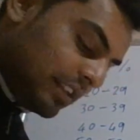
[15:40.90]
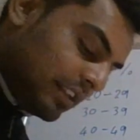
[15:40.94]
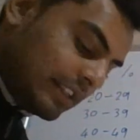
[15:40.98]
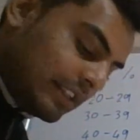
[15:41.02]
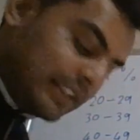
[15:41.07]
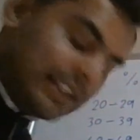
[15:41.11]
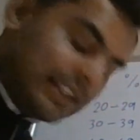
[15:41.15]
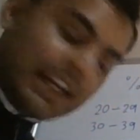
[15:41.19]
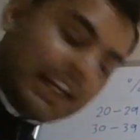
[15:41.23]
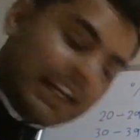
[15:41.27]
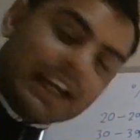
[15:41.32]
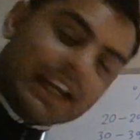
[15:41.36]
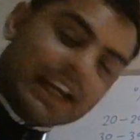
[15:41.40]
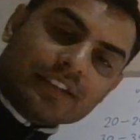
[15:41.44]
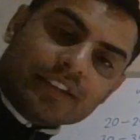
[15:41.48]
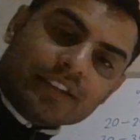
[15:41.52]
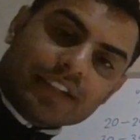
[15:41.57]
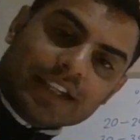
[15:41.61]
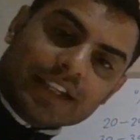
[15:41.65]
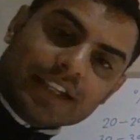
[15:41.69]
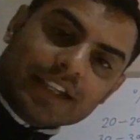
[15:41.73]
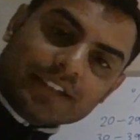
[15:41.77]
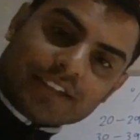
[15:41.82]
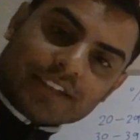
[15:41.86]
the data
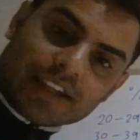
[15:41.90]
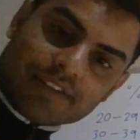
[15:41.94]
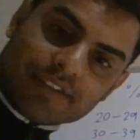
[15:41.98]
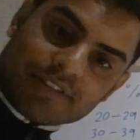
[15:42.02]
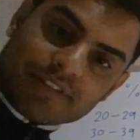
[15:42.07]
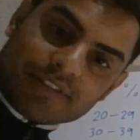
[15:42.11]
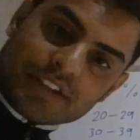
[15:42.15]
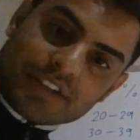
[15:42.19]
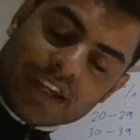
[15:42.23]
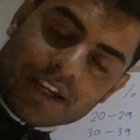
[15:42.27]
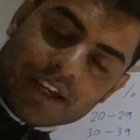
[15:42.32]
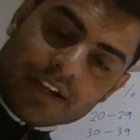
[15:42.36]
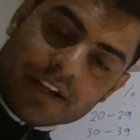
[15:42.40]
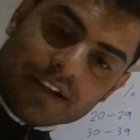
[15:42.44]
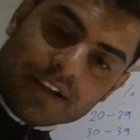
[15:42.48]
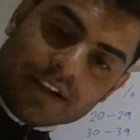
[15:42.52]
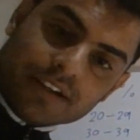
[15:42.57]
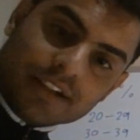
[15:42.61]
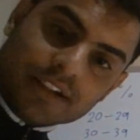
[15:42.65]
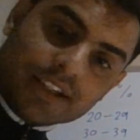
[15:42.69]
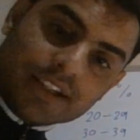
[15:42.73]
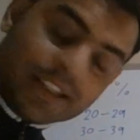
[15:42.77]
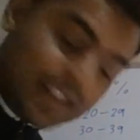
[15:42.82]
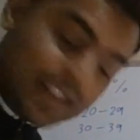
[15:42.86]
that's given
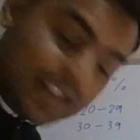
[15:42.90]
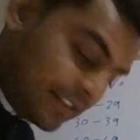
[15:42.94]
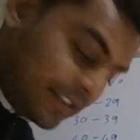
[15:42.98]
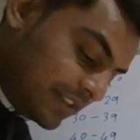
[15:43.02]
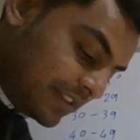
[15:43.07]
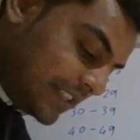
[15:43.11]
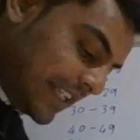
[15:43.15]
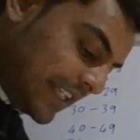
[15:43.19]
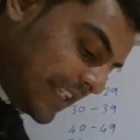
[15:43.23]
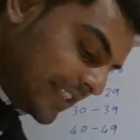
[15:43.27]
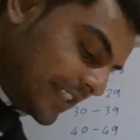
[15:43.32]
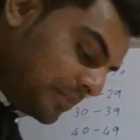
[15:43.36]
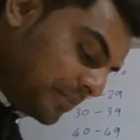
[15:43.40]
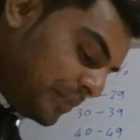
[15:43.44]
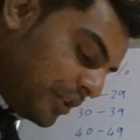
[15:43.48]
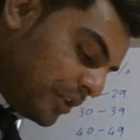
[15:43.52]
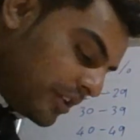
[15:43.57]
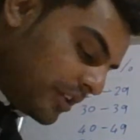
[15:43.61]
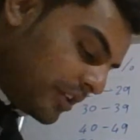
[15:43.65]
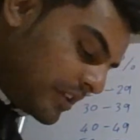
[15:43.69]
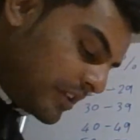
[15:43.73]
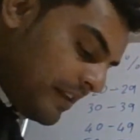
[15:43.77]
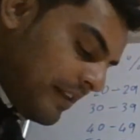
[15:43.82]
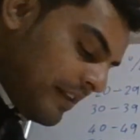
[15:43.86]
here in the
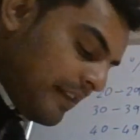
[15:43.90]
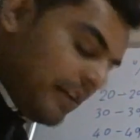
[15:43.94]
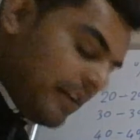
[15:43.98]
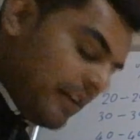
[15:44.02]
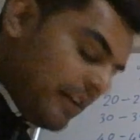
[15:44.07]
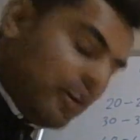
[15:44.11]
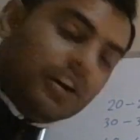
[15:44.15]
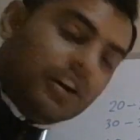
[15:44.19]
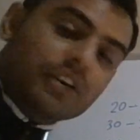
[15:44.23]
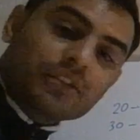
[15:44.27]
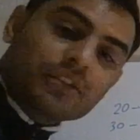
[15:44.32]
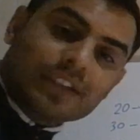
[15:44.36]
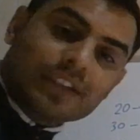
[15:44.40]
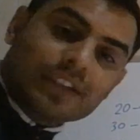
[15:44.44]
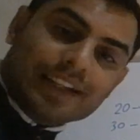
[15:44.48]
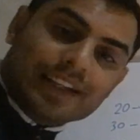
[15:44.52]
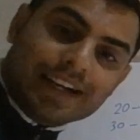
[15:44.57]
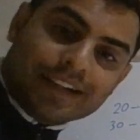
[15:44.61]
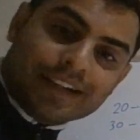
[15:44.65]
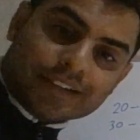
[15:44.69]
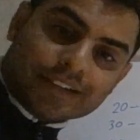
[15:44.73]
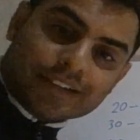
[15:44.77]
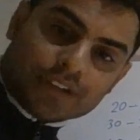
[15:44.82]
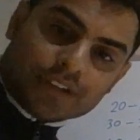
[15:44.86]
textbook only
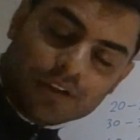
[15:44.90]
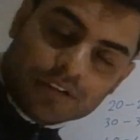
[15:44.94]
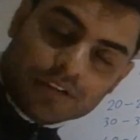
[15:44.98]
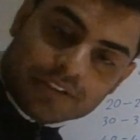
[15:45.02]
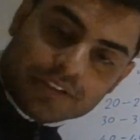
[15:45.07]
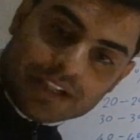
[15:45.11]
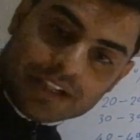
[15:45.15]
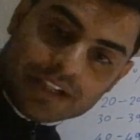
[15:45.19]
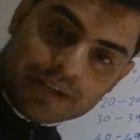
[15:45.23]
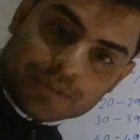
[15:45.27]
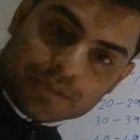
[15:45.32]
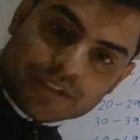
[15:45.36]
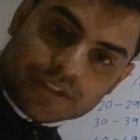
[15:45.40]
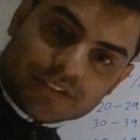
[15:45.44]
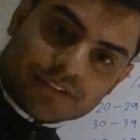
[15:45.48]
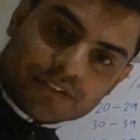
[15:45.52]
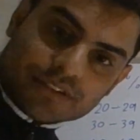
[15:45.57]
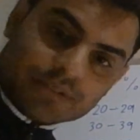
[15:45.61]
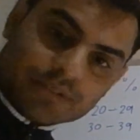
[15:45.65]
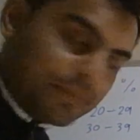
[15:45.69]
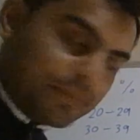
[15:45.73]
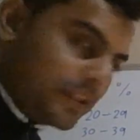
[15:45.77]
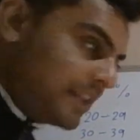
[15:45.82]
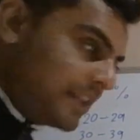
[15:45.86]
has whole numbers.
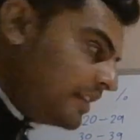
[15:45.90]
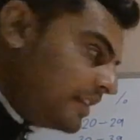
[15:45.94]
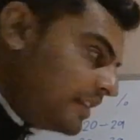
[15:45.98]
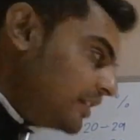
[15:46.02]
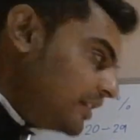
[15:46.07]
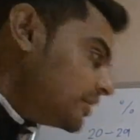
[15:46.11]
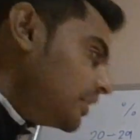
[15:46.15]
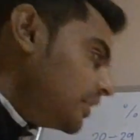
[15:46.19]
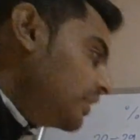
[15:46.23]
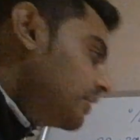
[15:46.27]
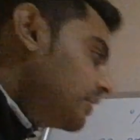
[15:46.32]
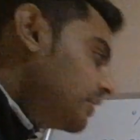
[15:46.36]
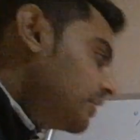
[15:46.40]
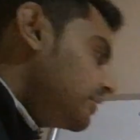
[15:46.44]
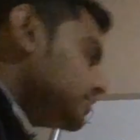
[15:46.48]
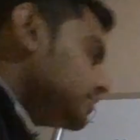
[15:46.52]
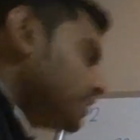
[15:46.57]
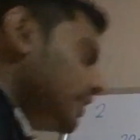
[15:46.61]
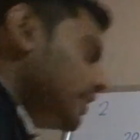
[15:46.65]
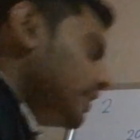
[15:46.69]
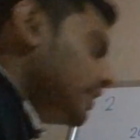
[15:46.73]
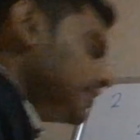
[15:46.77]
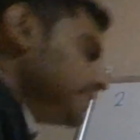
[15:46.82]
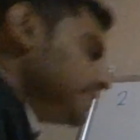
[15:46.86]
So
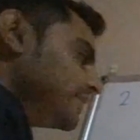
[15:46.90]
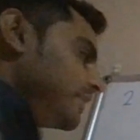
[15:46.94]
chances